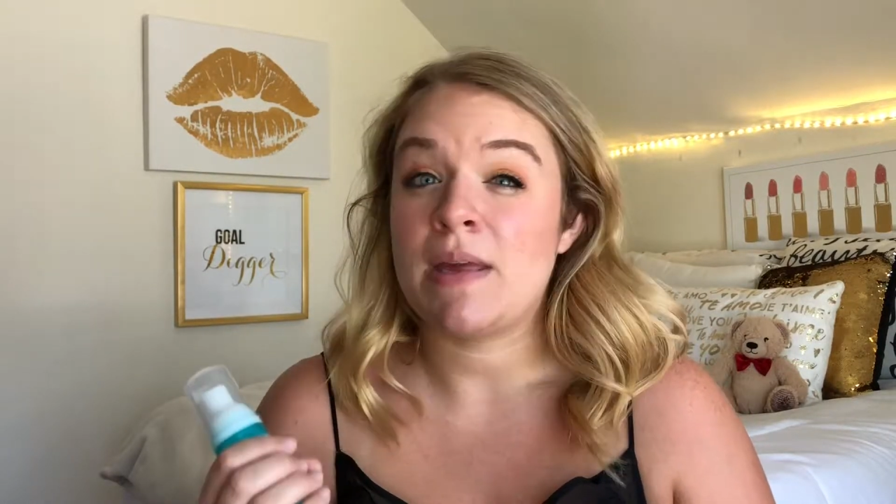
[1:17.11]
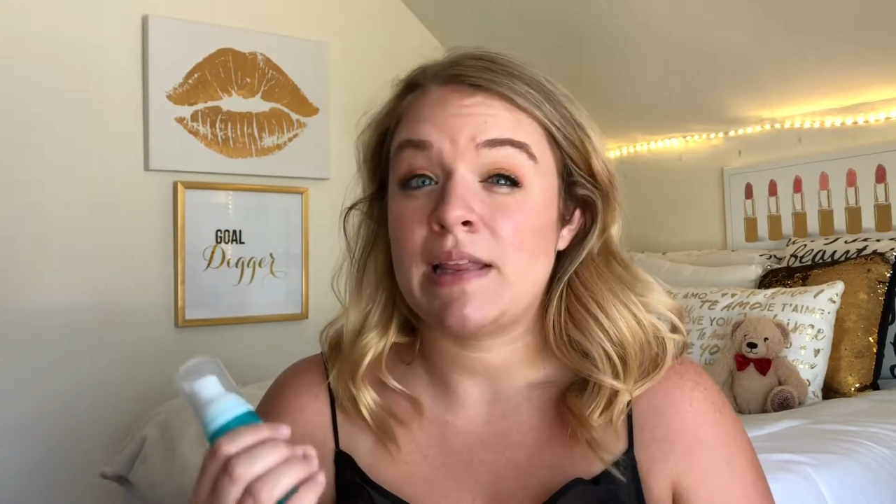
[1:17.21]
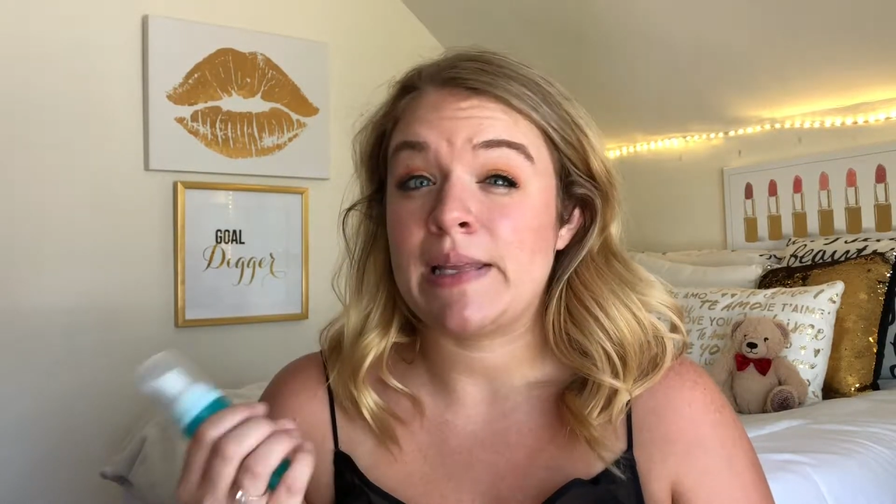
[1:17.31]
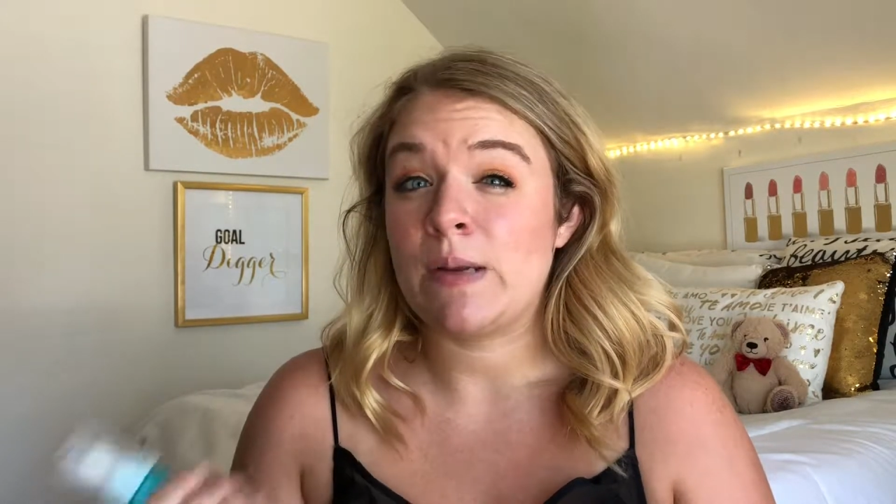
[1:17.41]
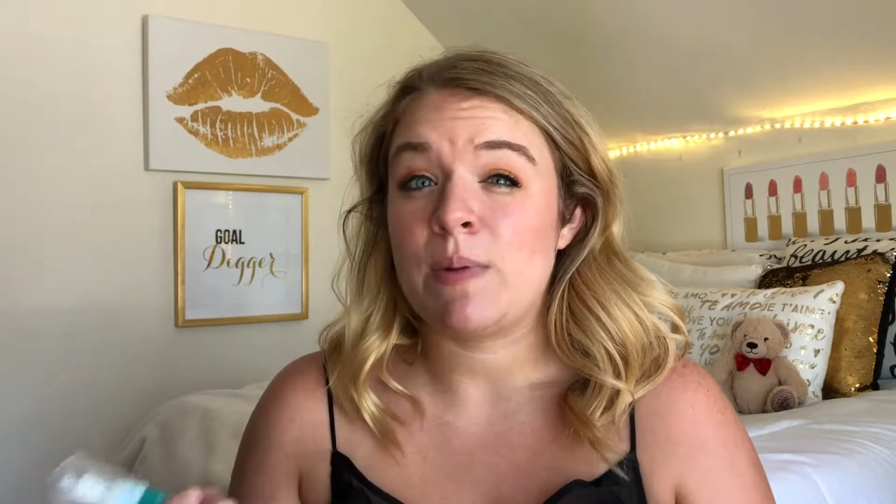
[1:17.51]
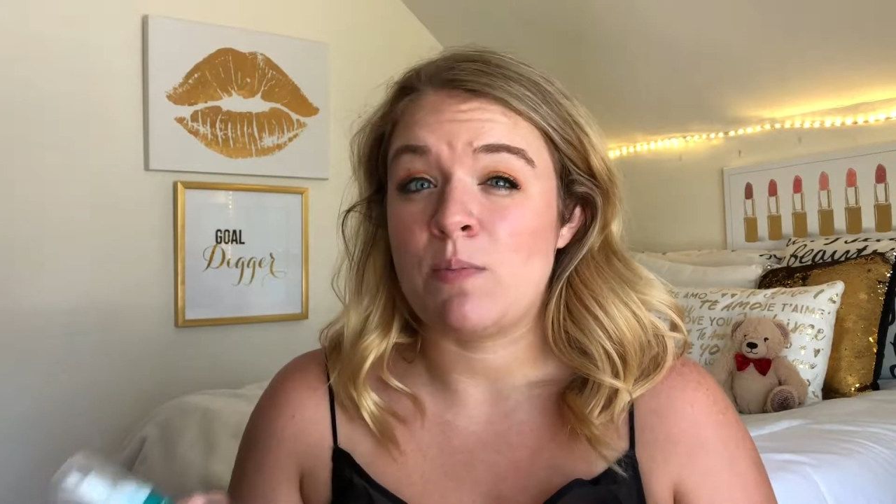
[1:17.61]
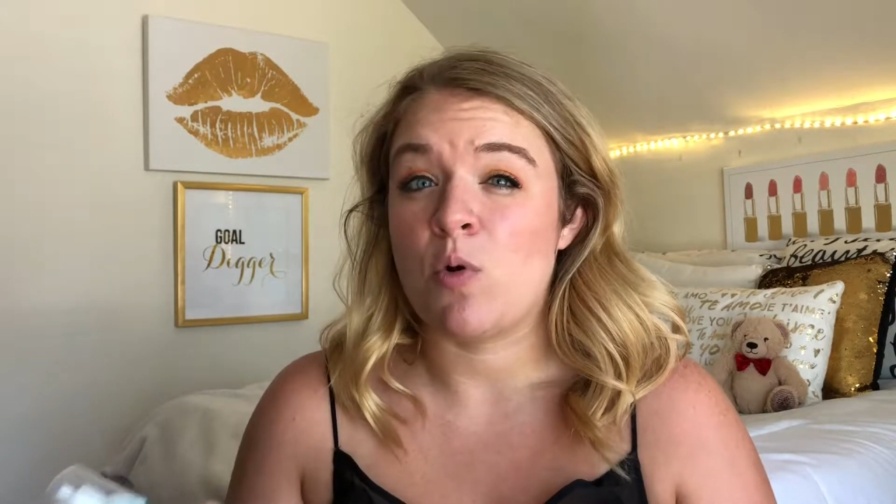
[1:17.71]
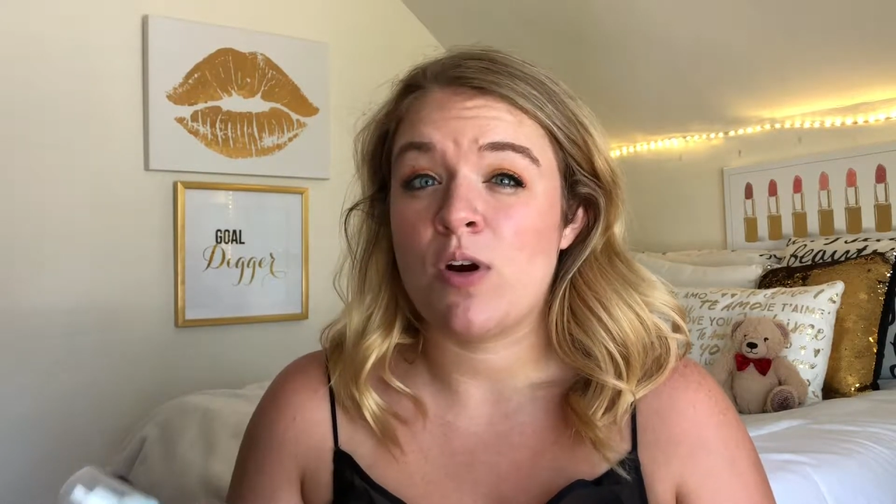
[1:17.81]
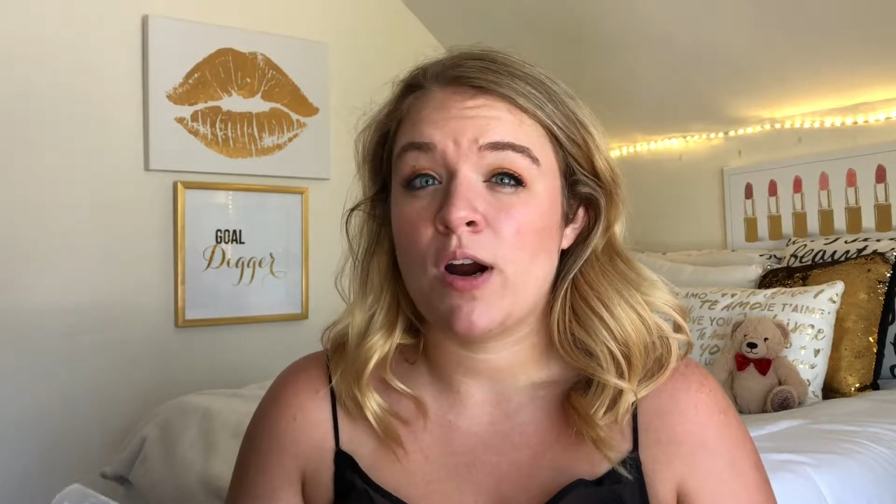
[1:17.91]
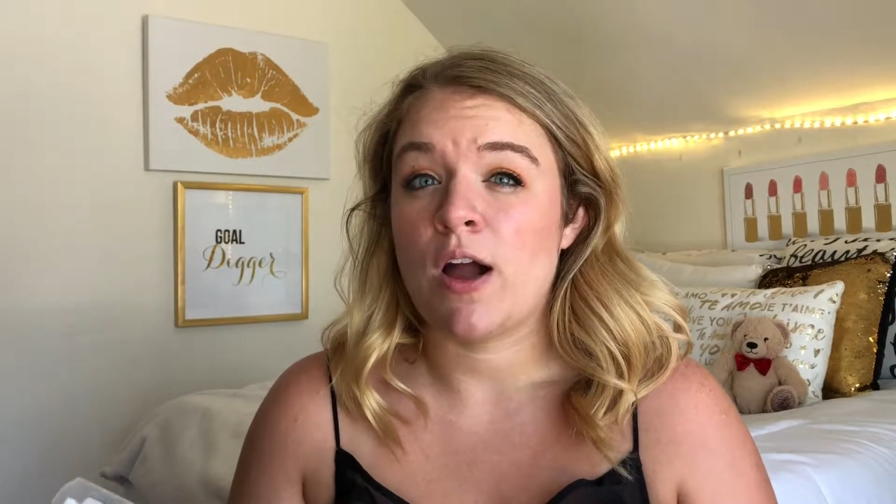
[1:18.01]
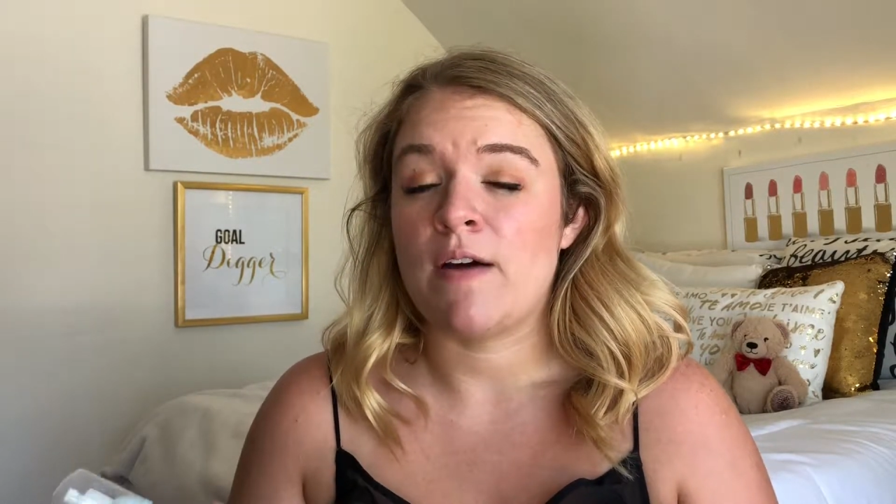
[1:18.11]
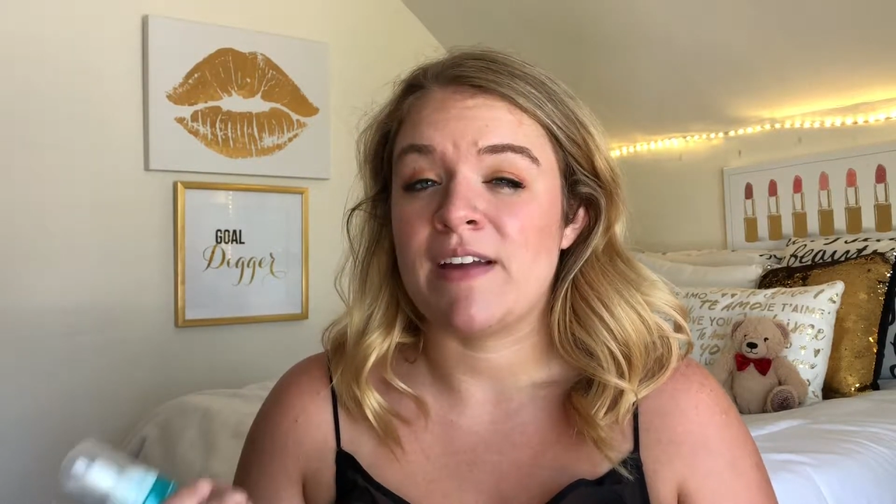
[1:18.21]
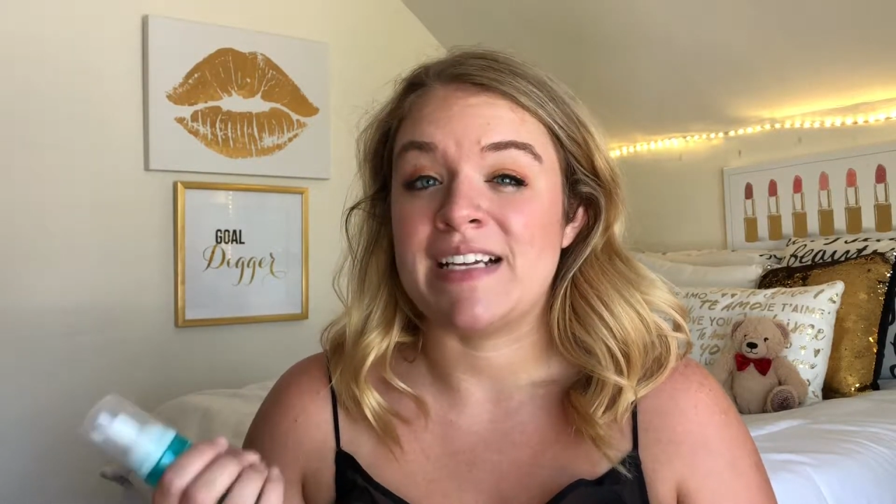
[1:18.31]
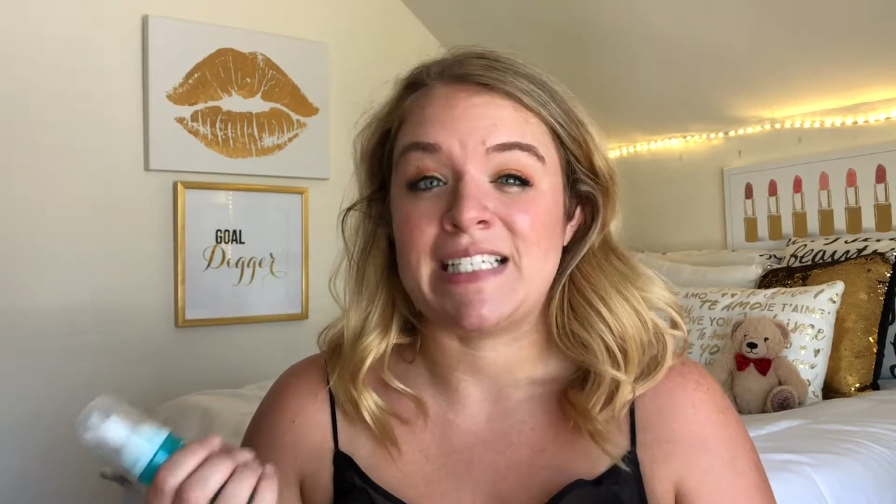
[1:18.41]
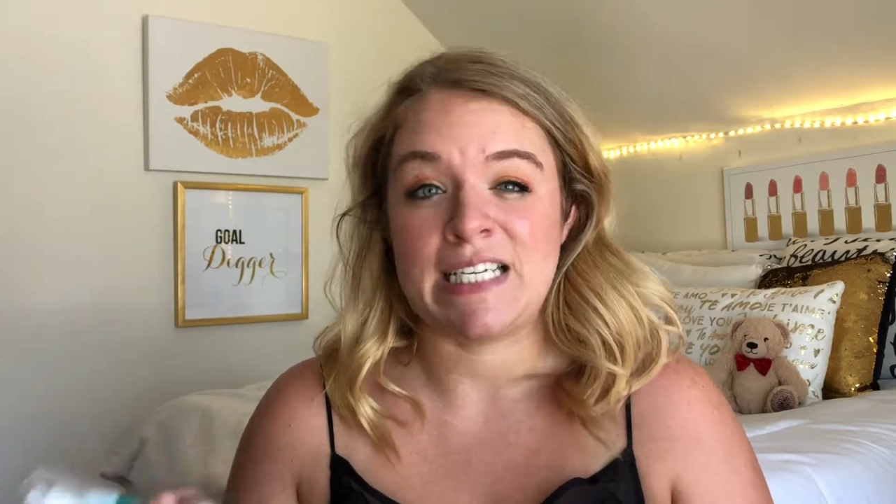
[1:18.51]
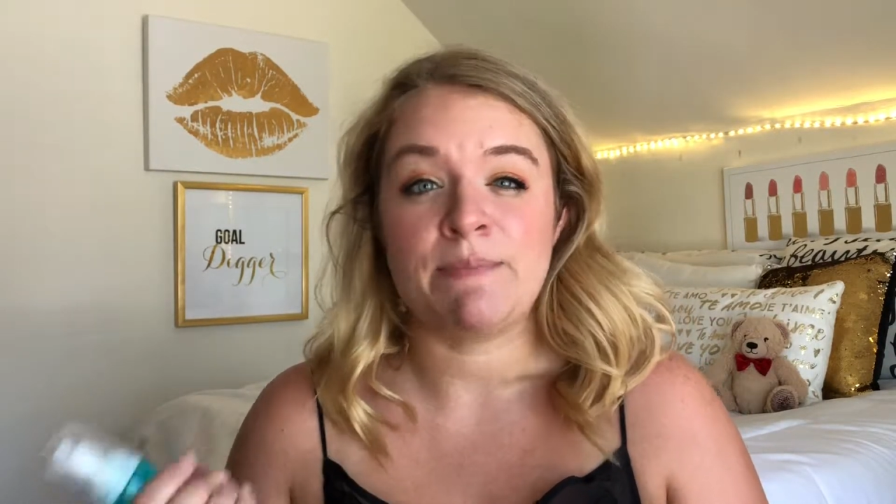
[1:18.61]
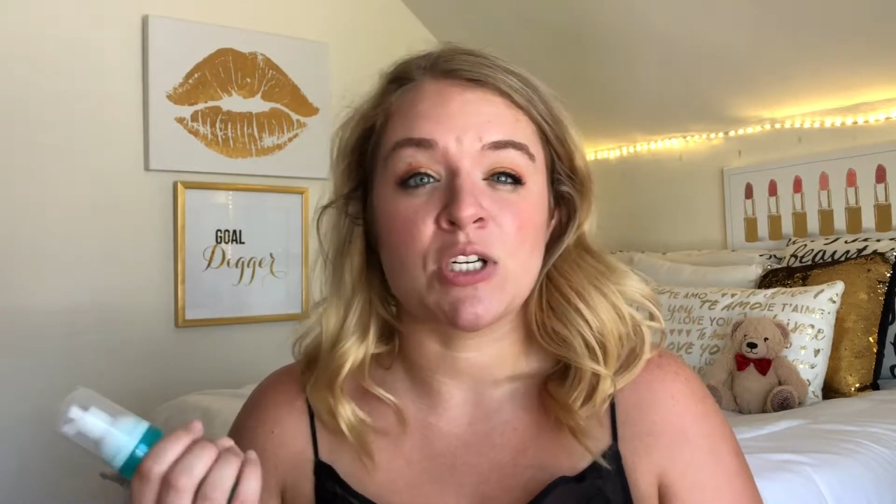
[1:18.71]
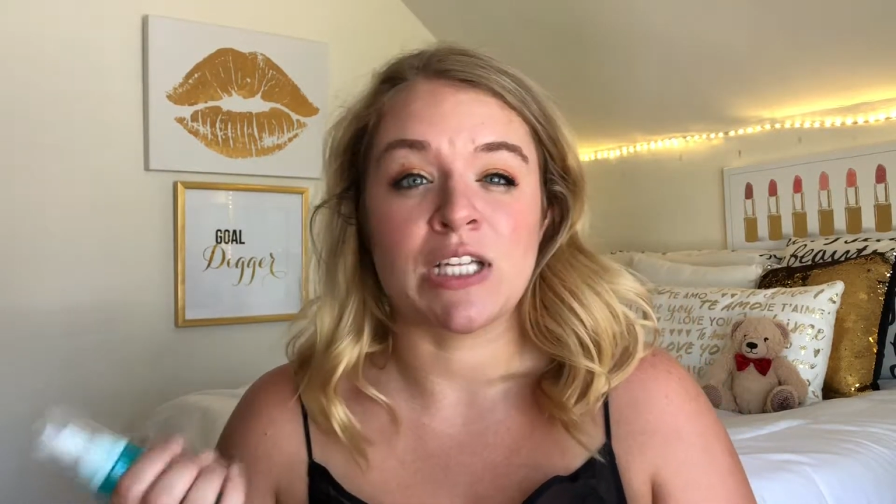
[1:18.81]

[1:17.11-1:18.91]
a little bit more of a deeper